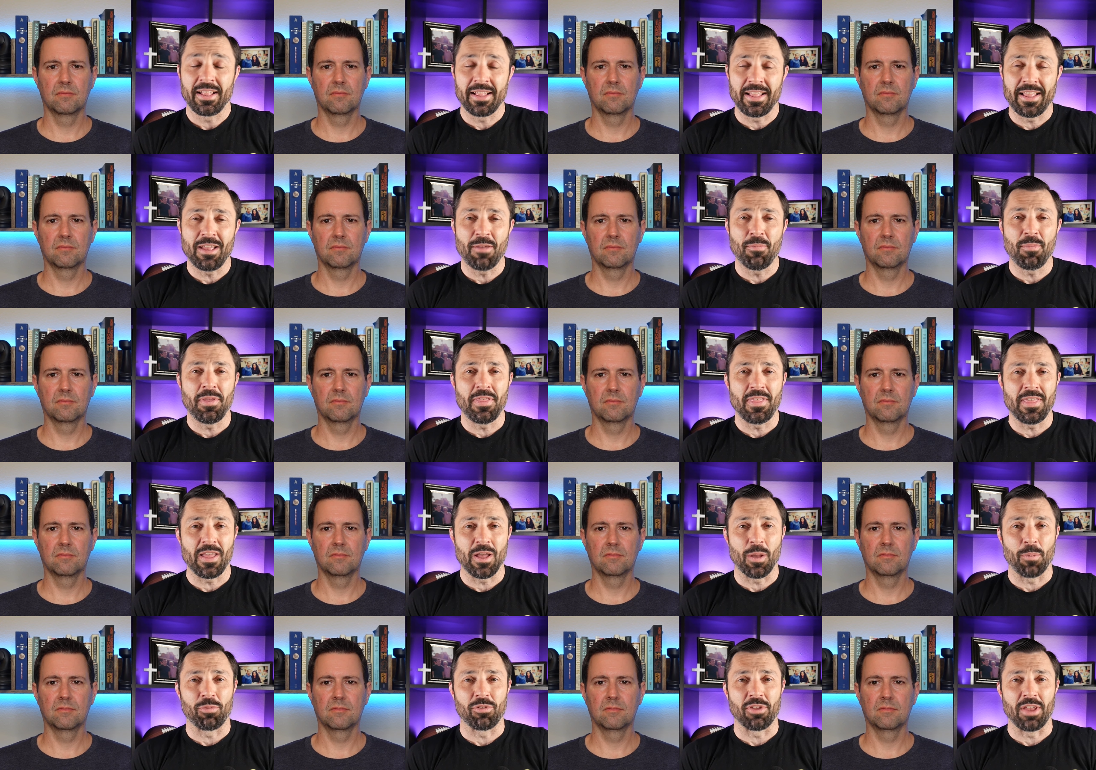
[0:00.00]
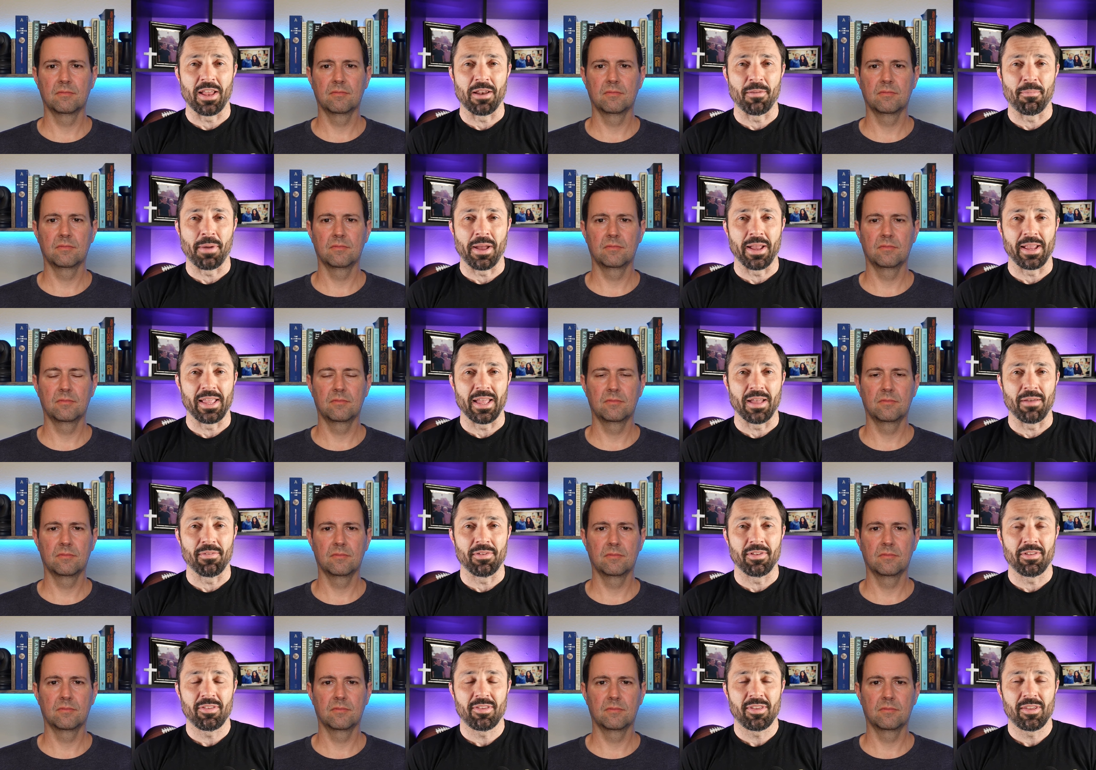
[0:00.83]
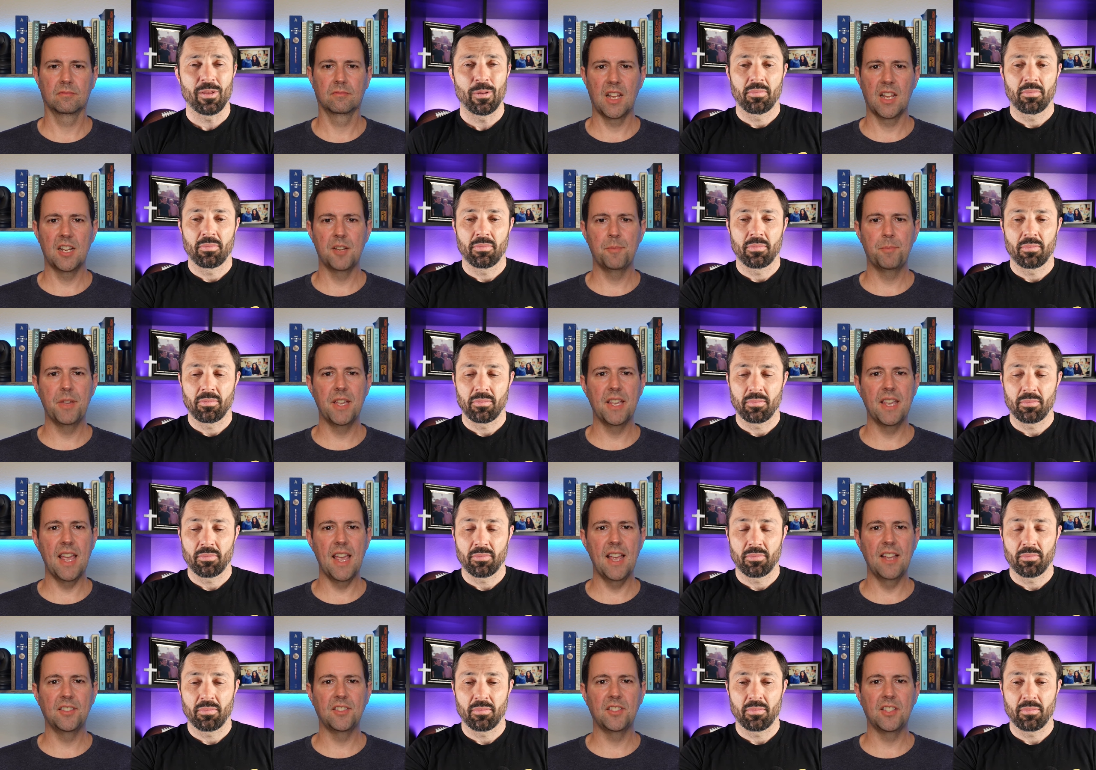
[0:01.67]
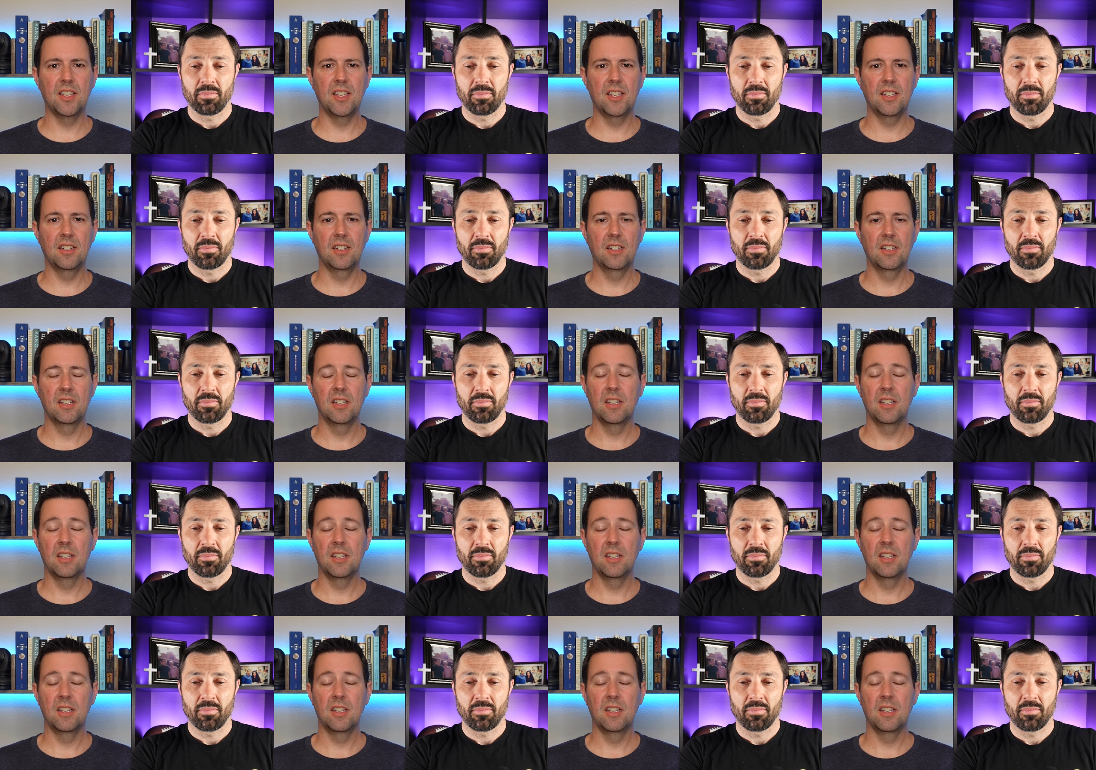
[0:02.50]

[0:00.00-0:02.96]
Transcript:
Speaker 1: give me the upside of Mike Evans. And at pick 18,